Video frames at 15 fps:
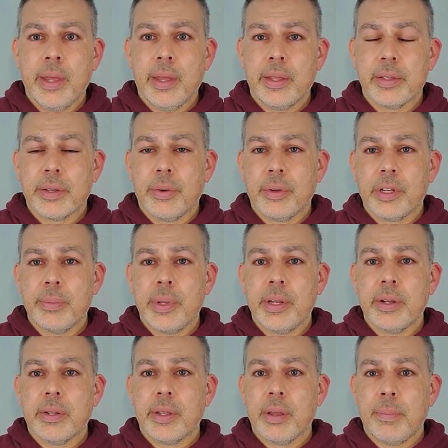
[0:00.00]
It's going to be
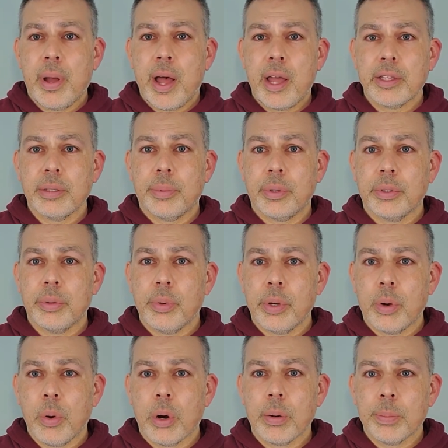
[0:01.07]
nearly impossible to
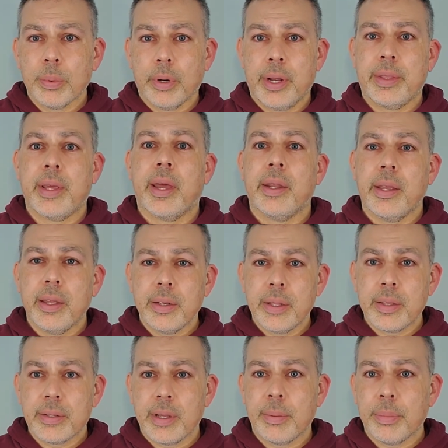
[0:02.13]
incorporate that into
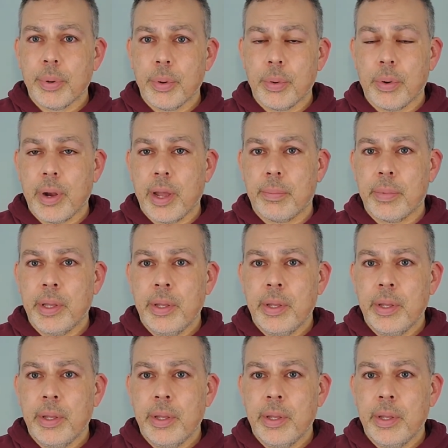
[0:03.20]
the same program.